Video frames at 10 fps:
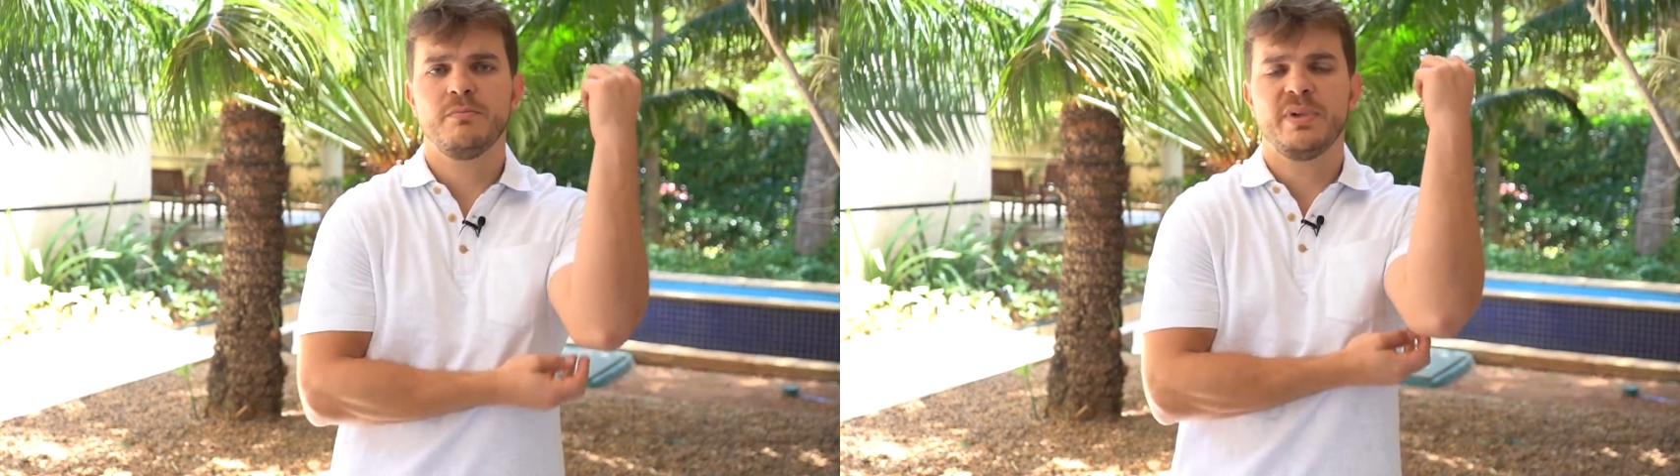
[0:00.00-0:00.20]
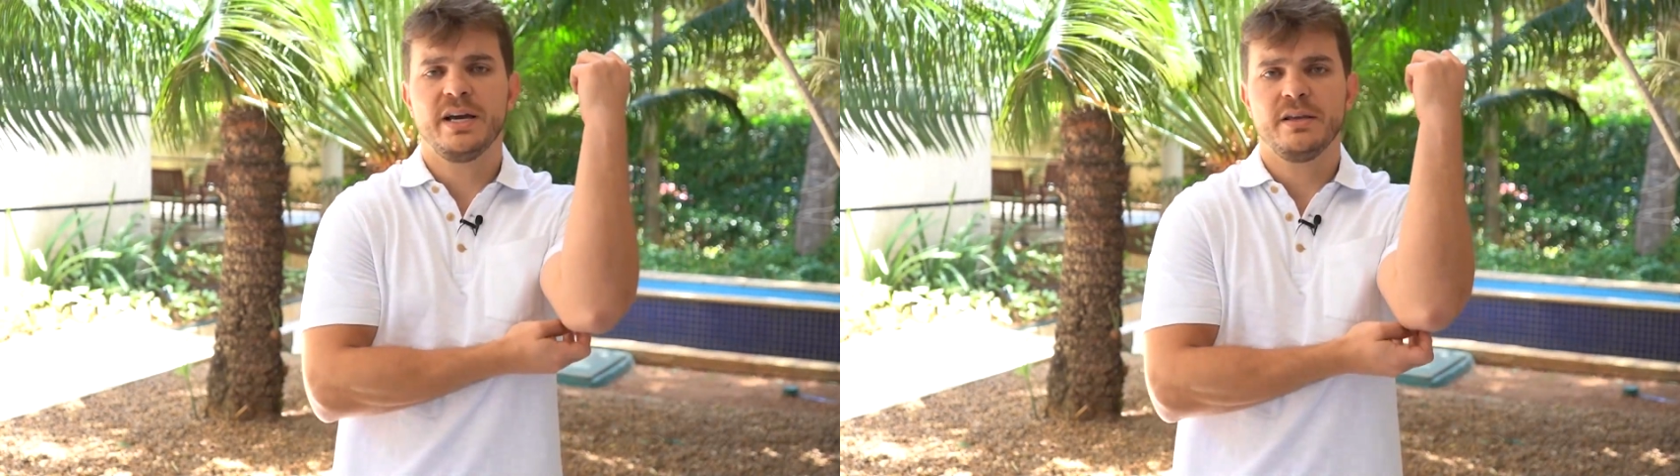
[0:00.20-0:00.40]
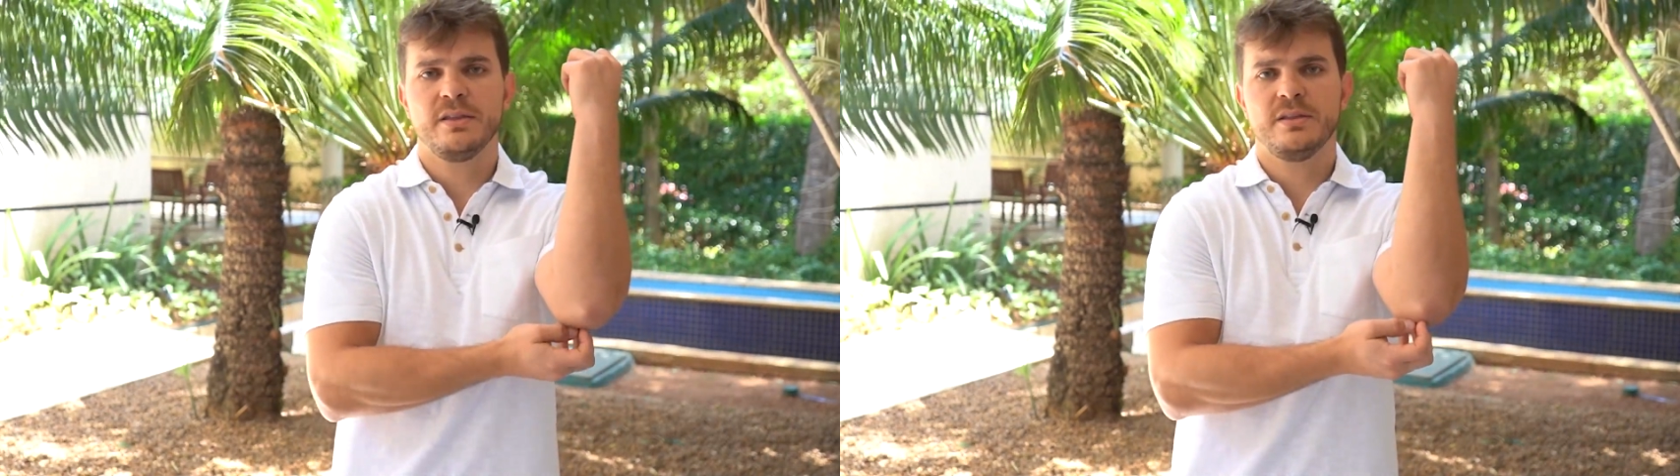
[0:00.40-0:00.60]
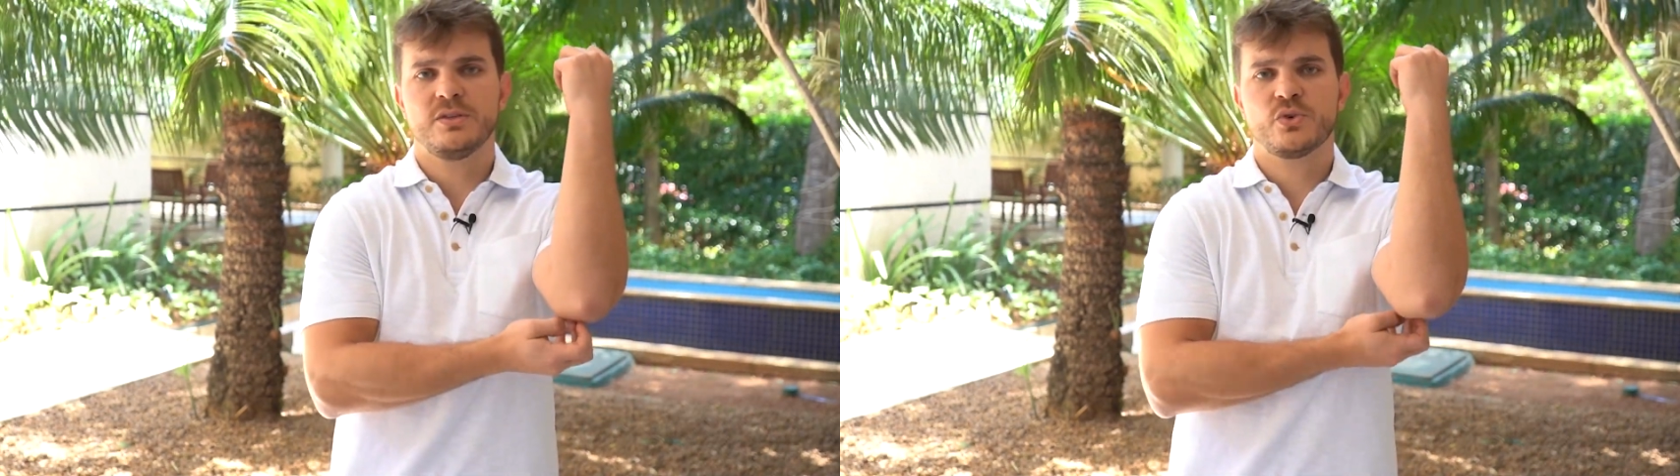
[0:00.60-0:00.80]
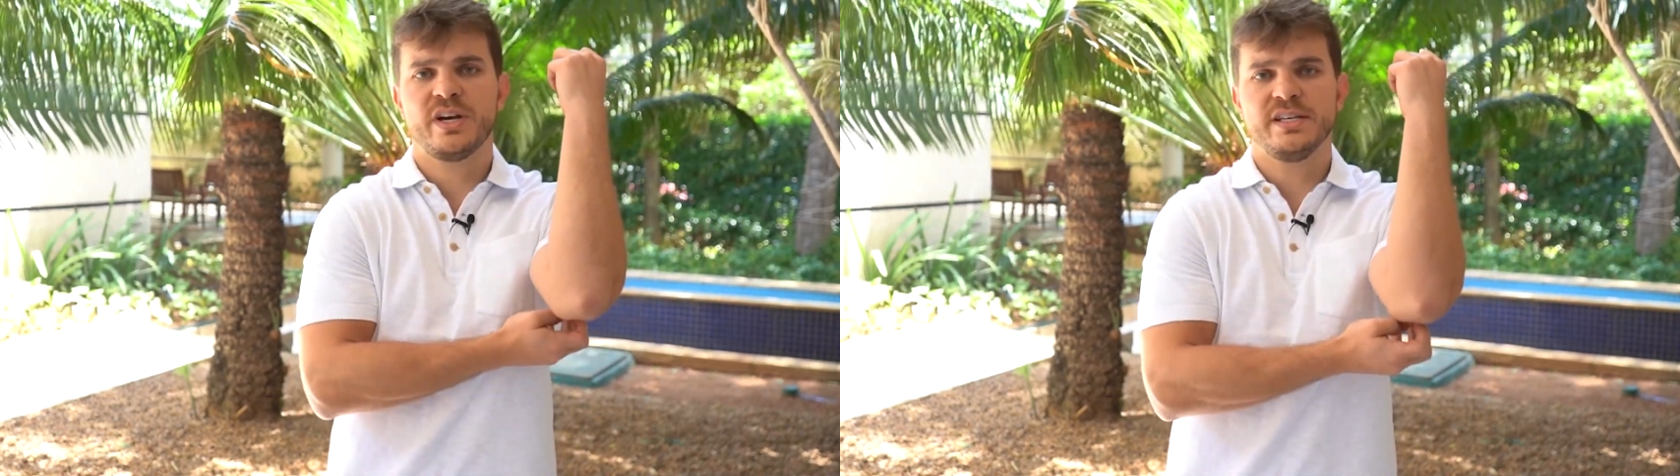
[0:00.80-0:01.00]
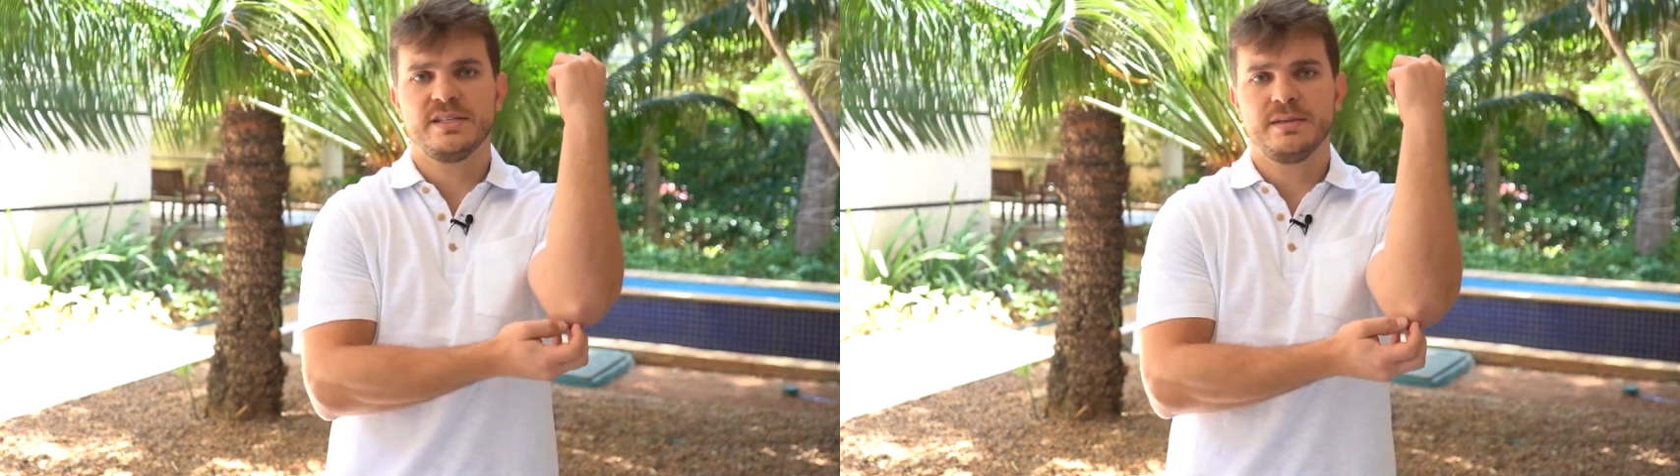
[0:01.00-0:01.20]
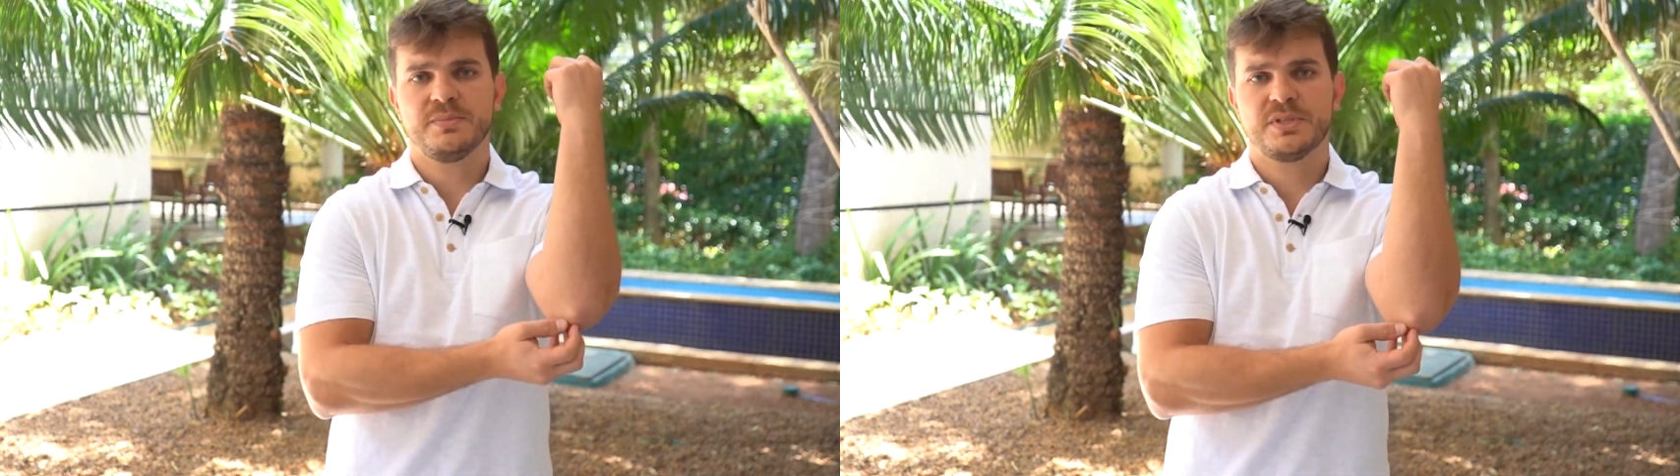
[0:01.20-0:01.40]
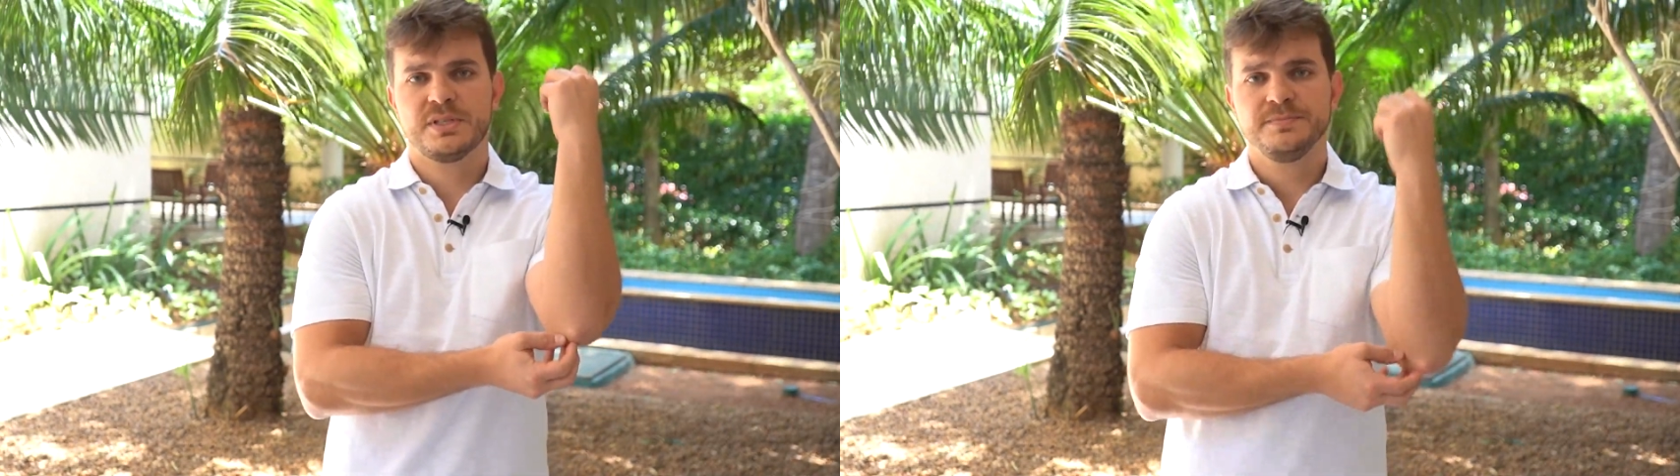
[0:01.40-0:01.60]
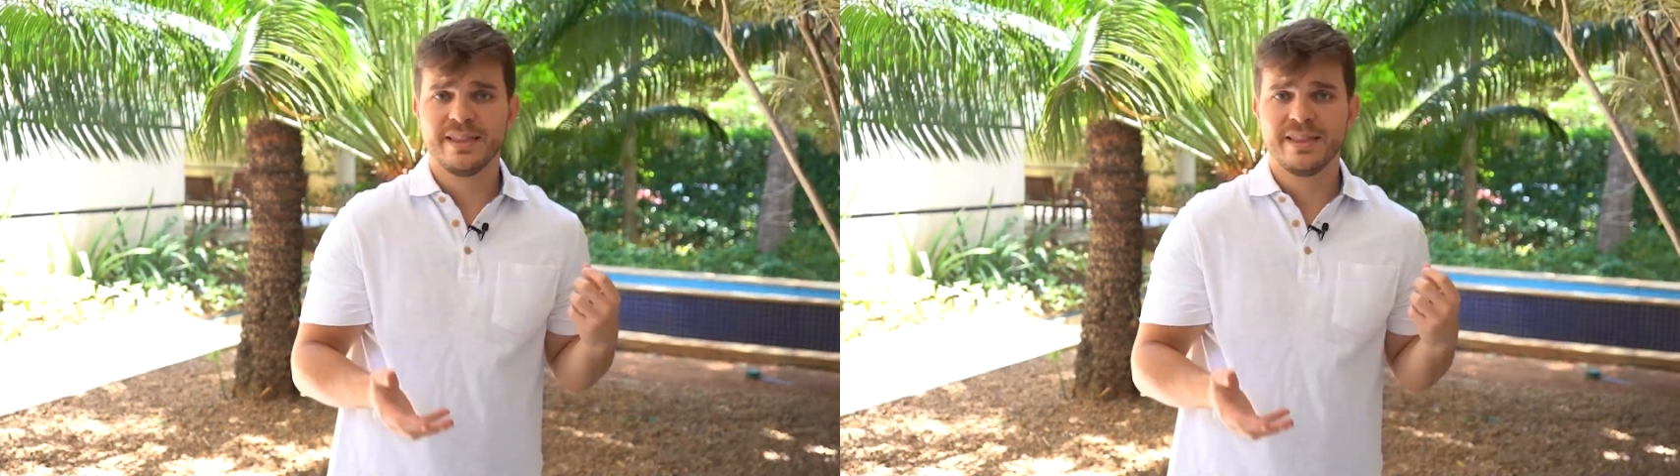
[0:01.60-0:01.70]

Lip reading: by the triceps.